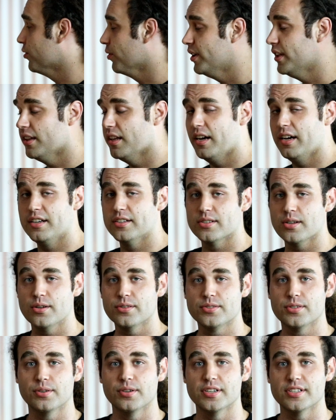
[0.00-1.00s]
green light is
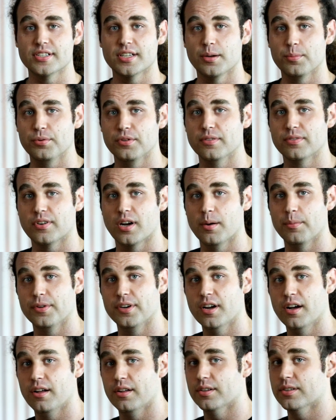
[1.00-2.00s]
also an example of common
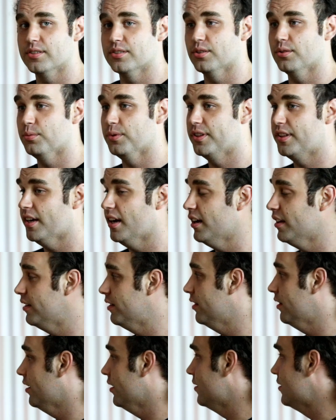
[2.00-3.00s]
knowledge. So with that,
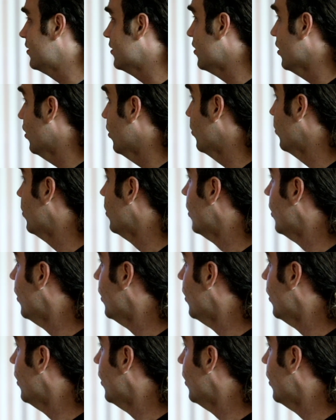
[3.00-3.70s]
let's go.